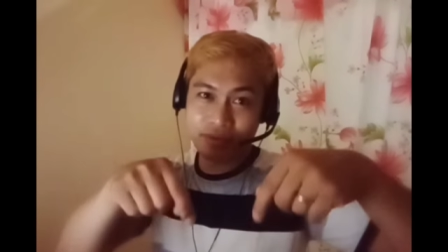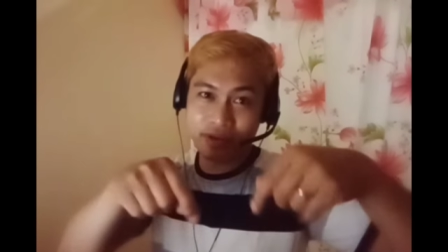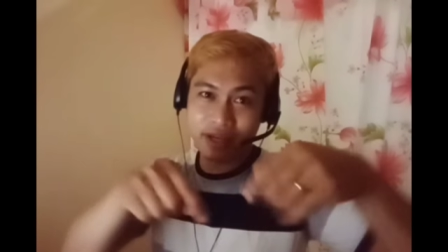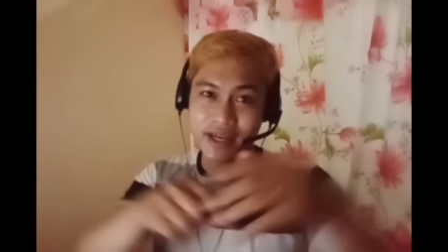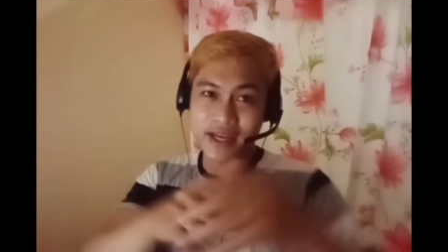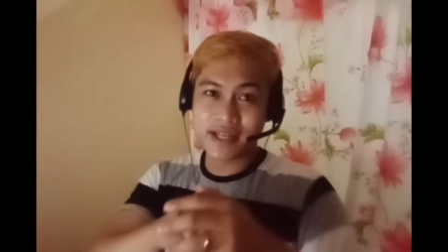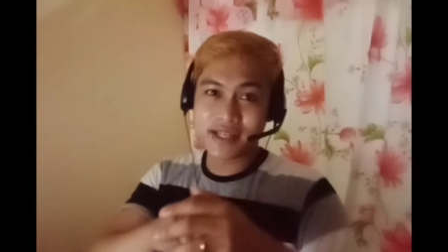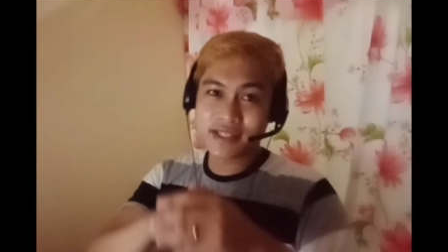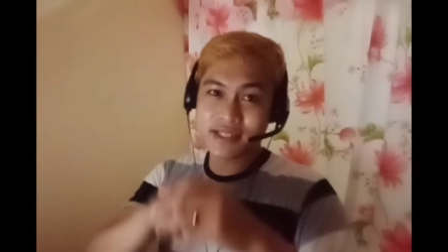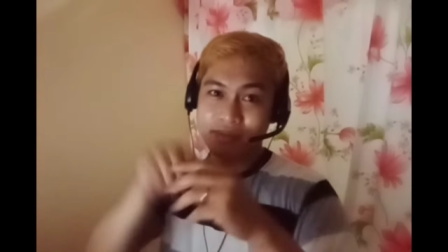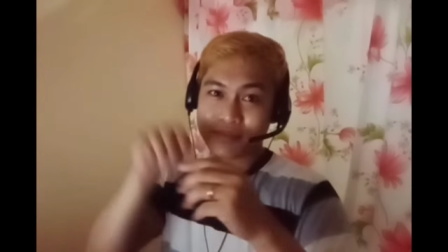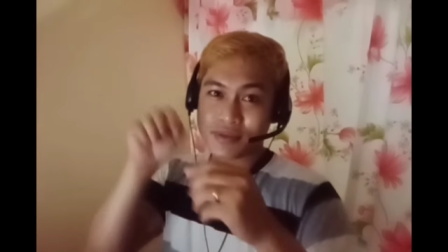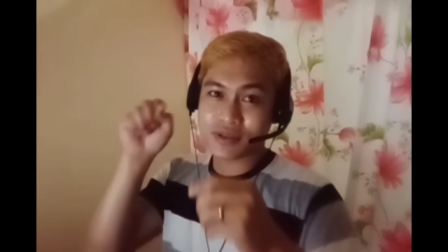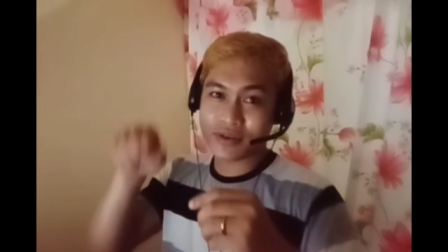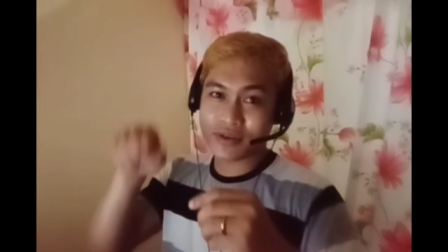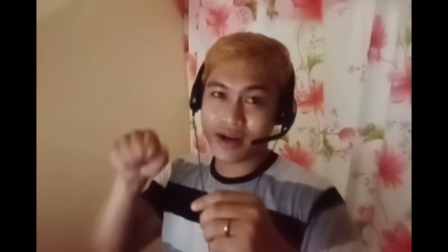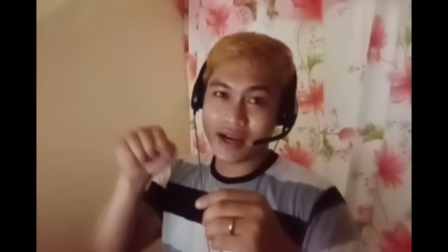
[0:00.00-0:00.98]
and
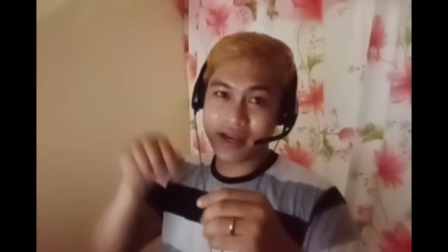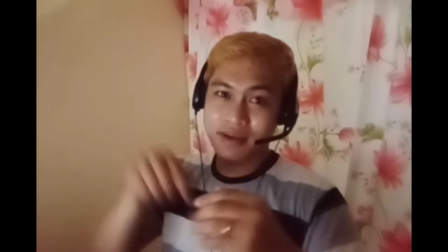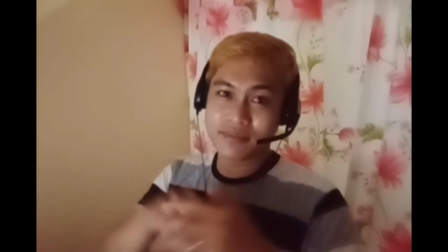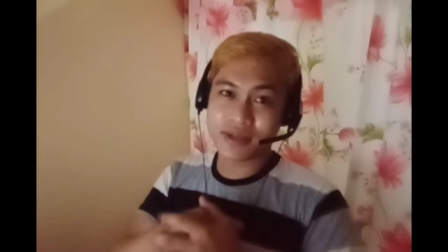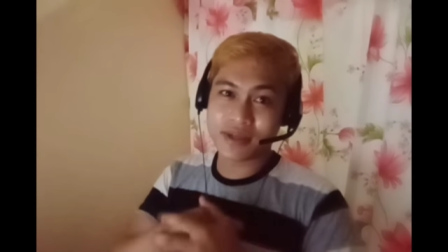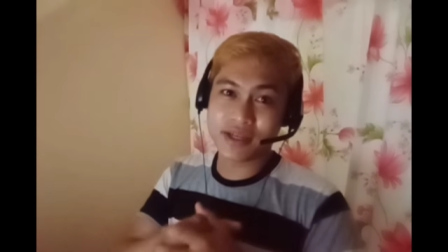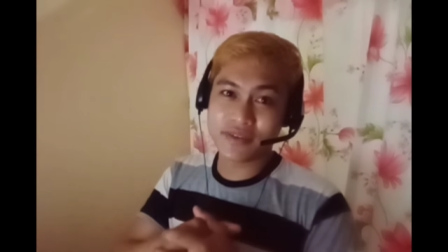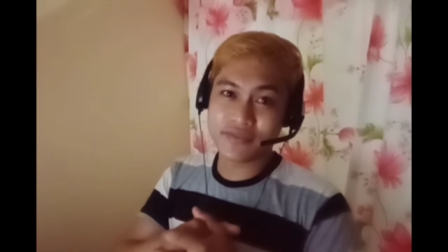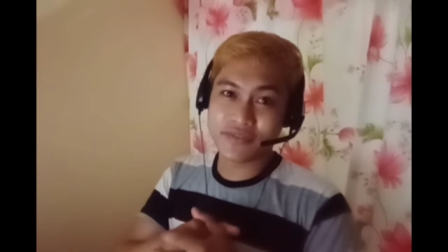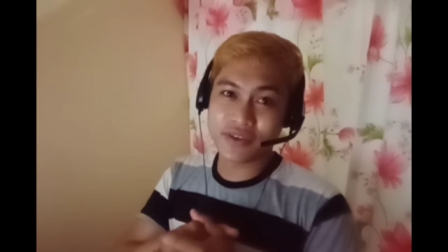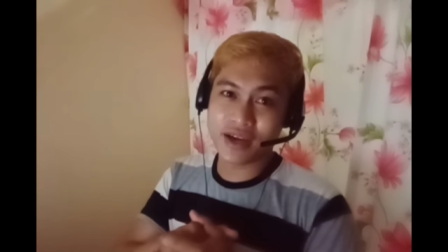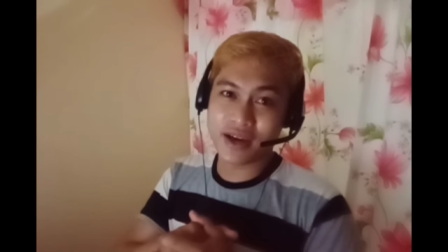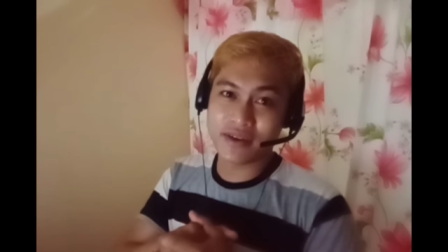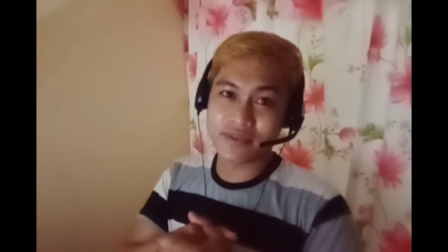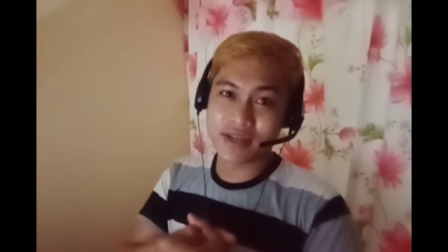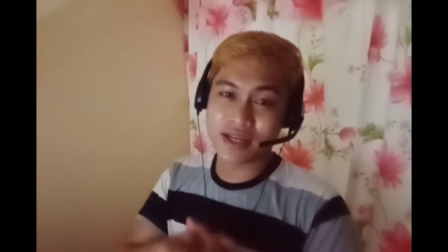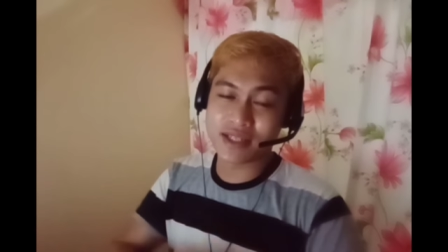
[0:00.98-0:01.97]
subscribe if you have
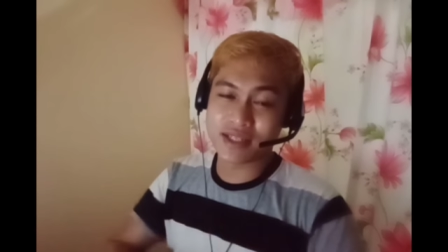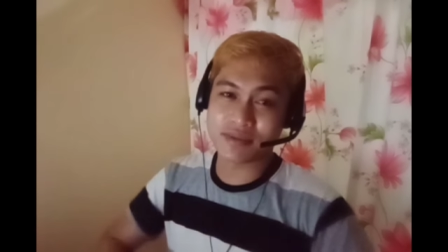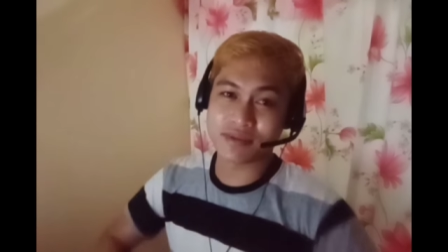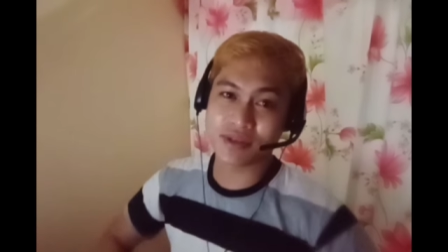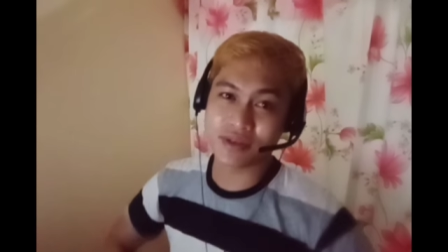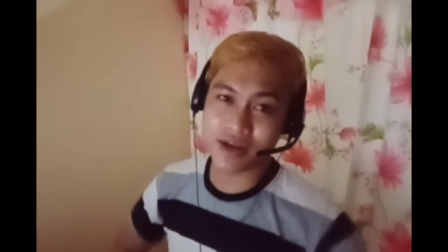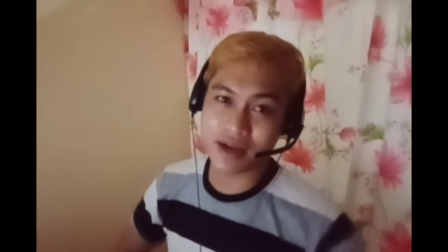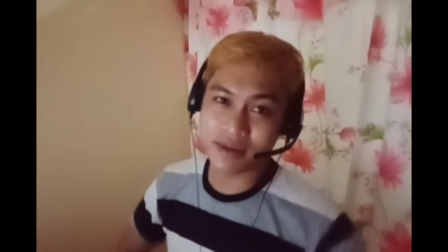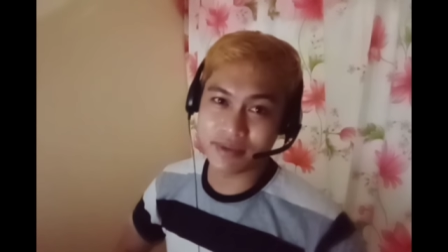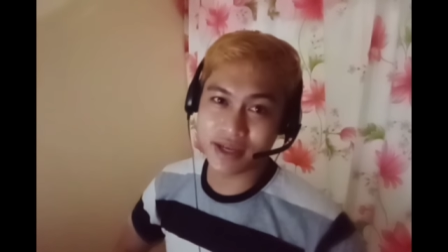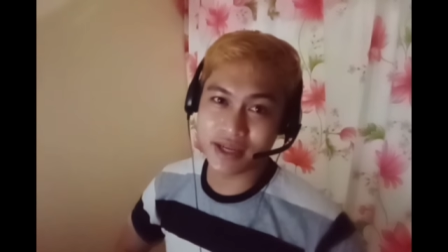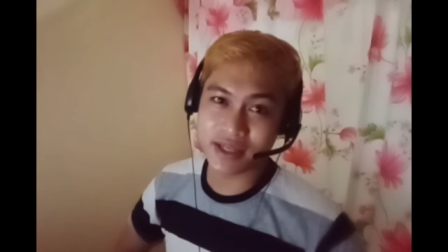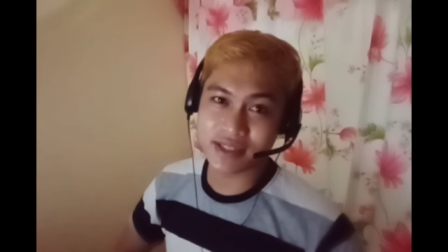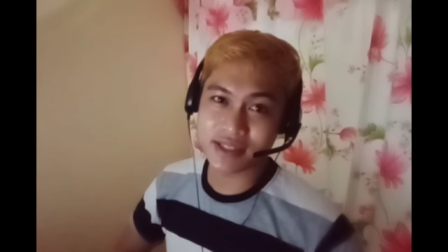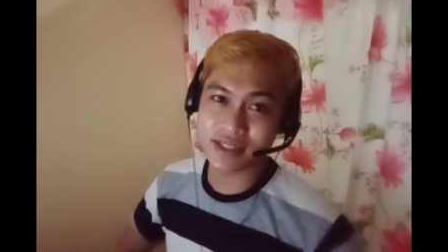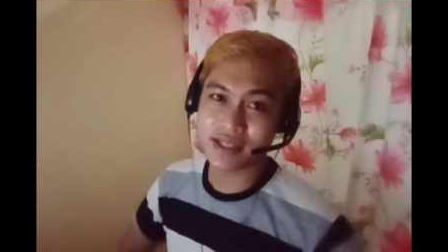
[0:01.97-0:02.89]
not subscribed yet.